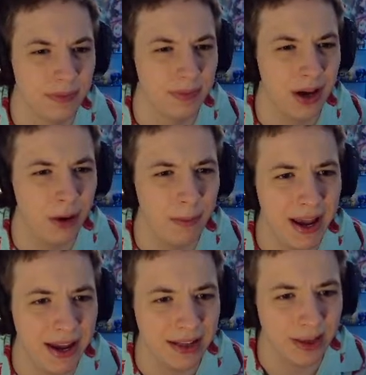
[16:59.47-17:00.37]
Oh
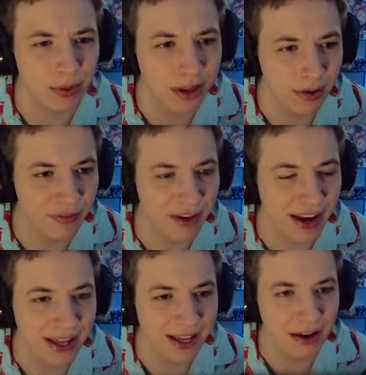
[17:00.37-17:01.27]
man, like when they're
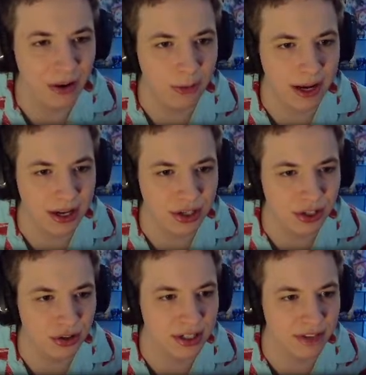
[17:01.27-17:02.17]
evading, oh my gosh,
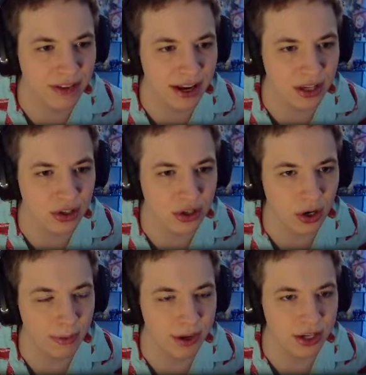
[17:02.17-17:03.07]
they're just evading
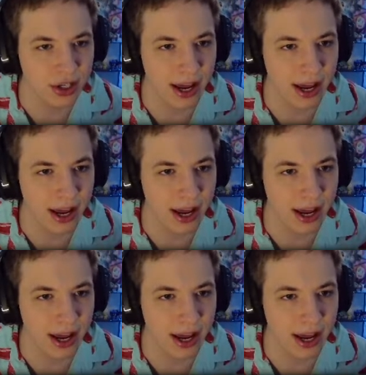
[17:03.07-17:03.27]
so much.